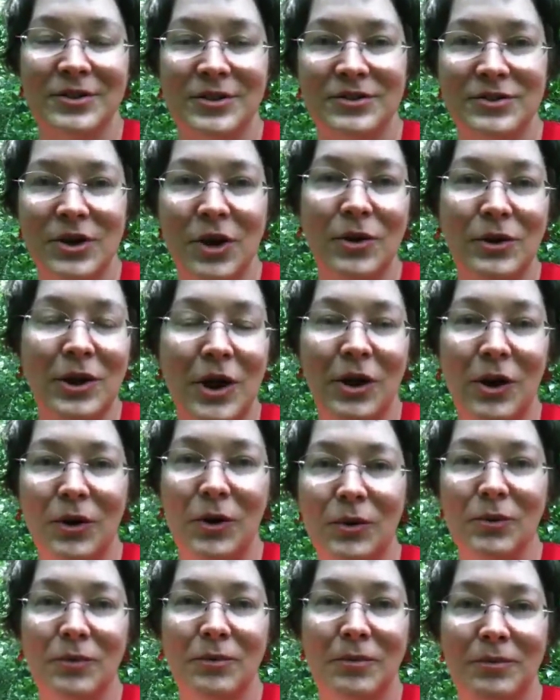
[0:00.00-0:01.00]

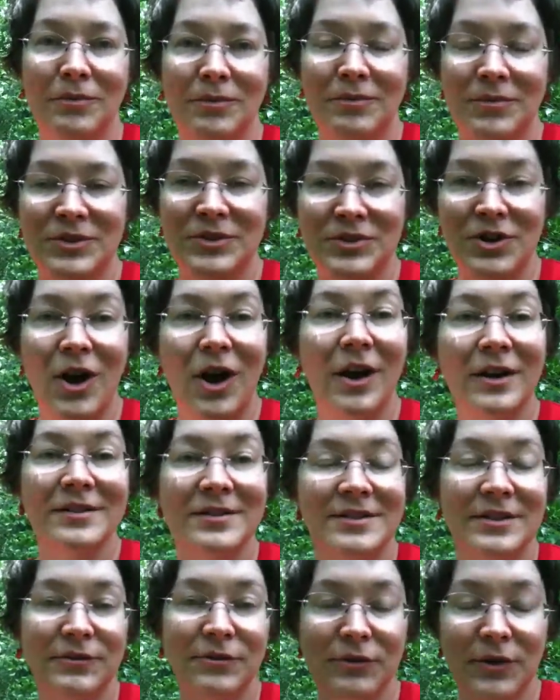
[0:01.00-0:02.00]
solo
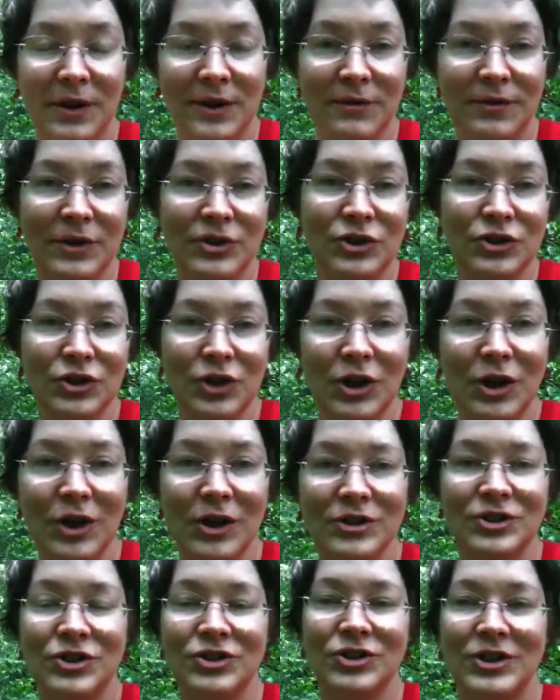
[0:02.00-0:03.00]
songs in front of the
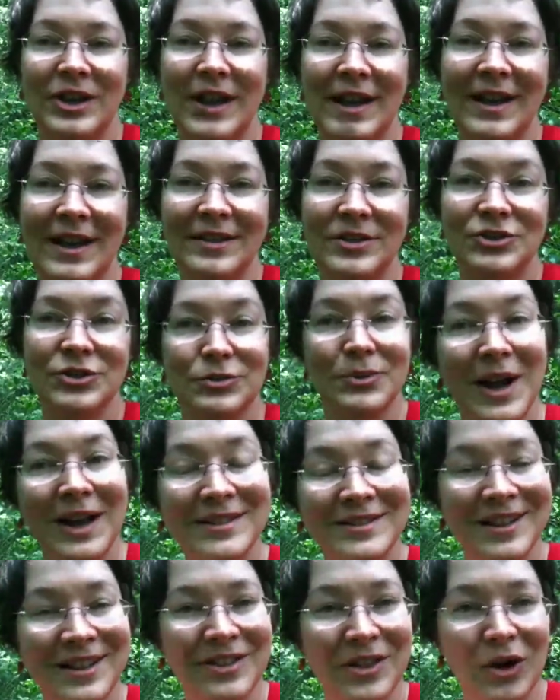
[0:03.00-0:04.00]
church and
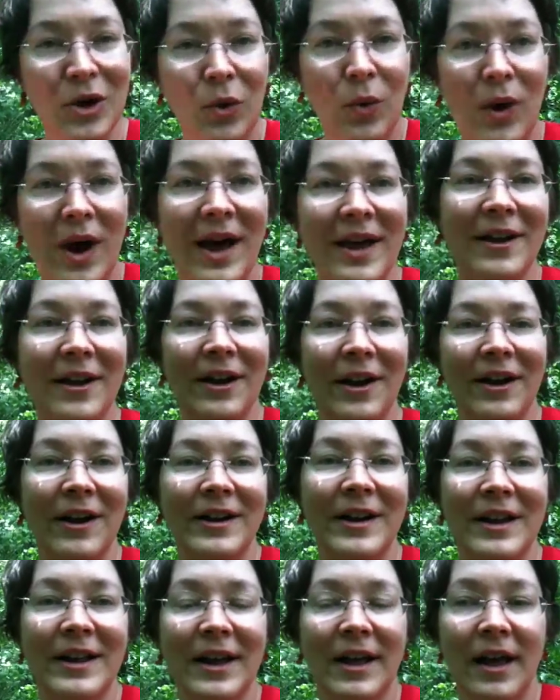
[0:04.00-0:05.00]
directing the choir.
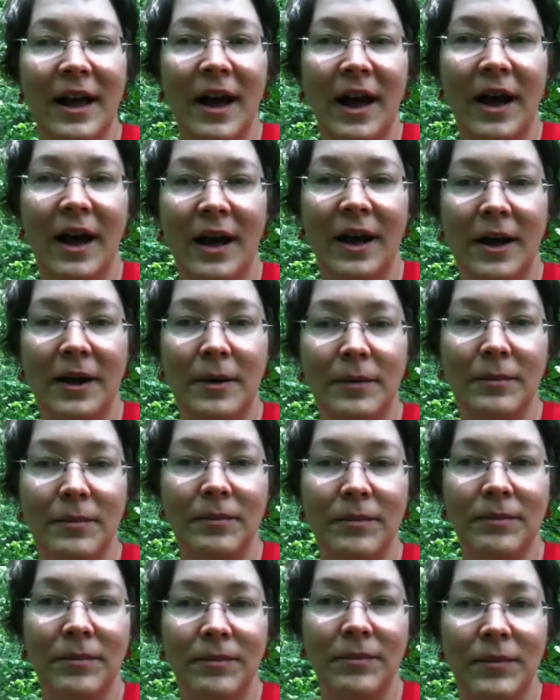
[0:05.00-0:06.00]

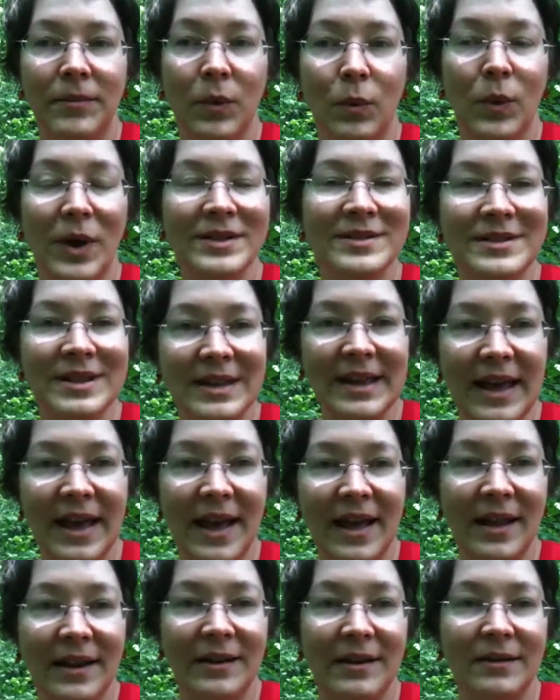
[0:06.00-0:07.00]
Um, once
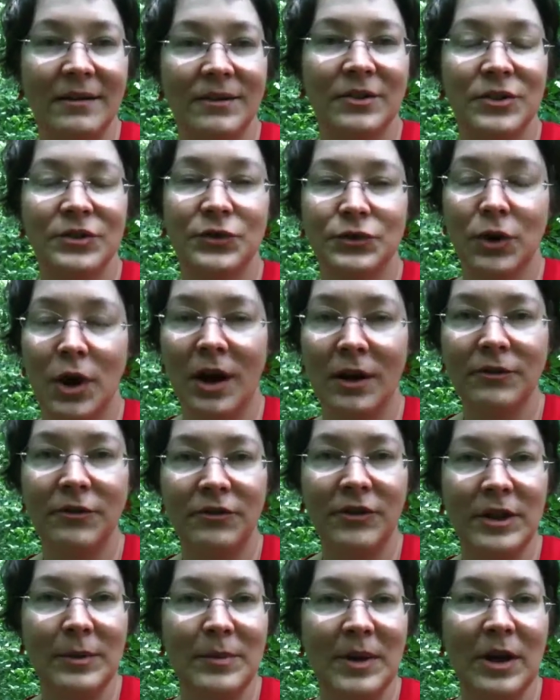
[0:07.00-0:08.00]
again, strong
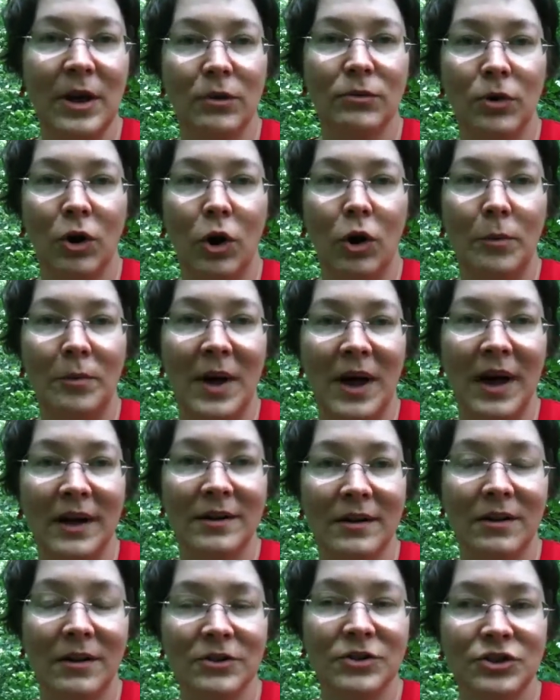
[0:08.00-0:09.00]
female role
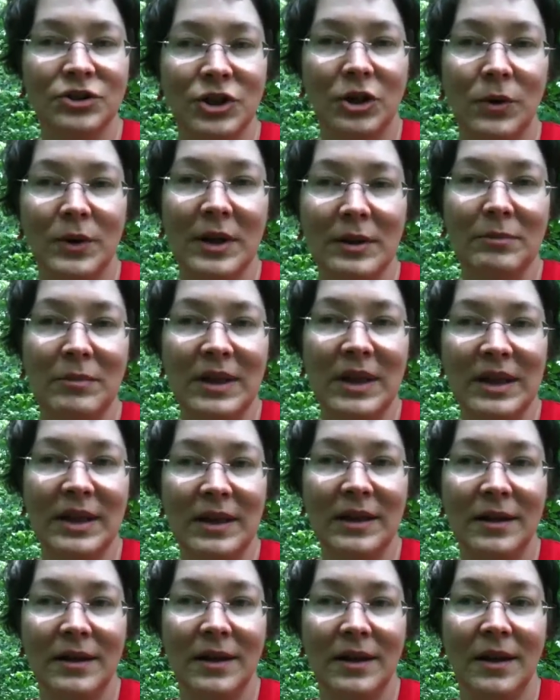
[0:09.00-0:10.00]
model showing
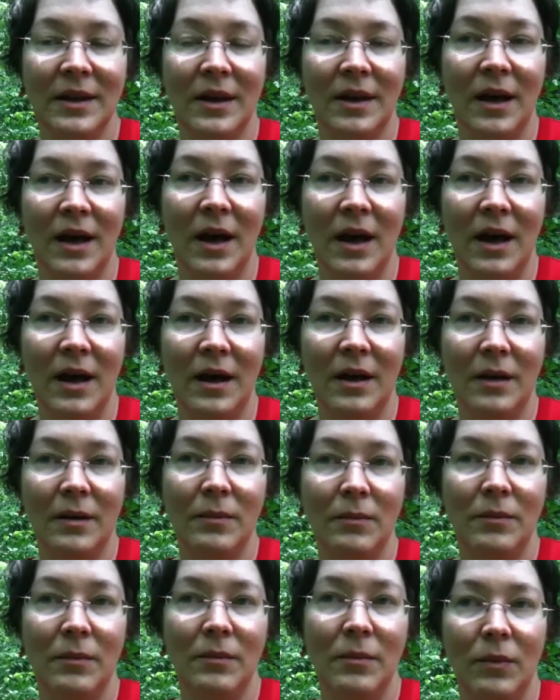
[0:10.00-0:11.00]
me
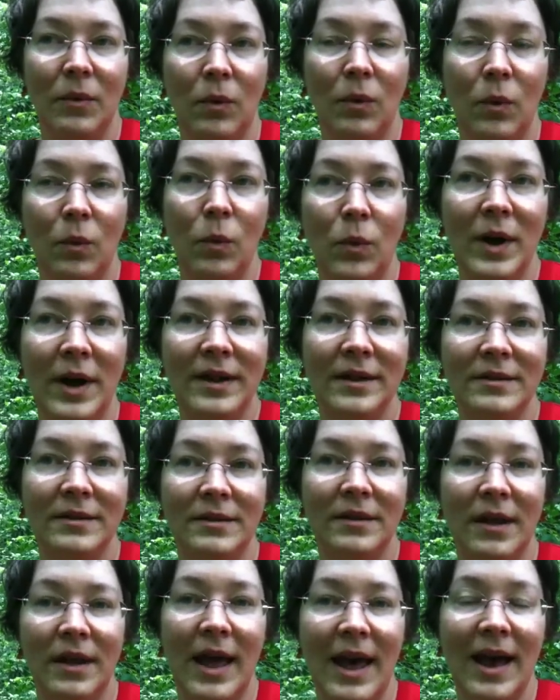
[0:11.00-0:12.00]
um, what
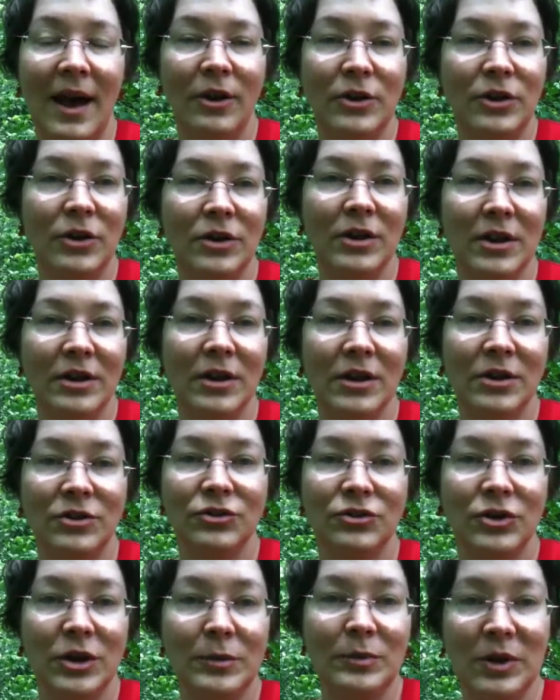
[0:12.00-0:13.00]
how you can
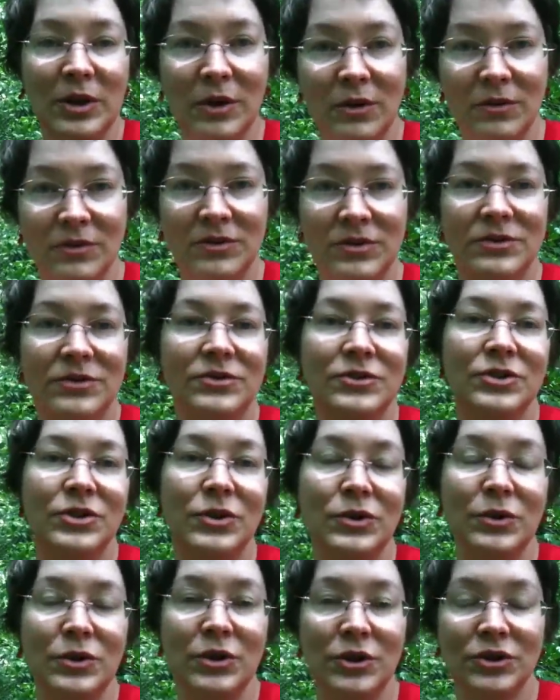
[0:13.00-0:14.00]
contribute
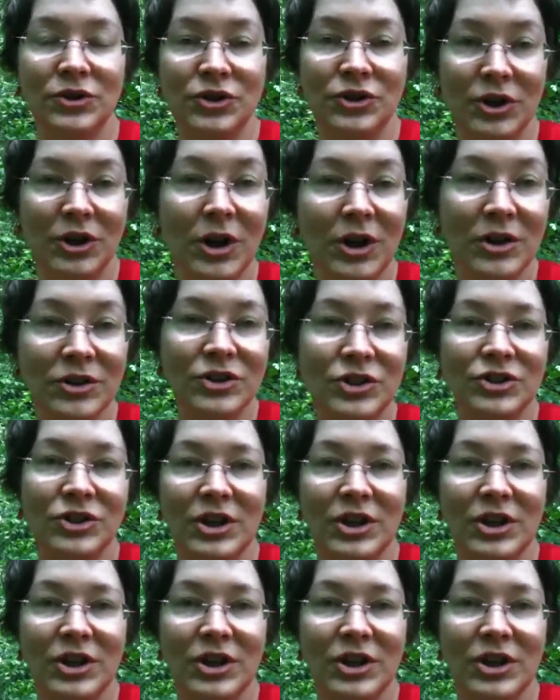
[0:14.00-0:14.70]
to your church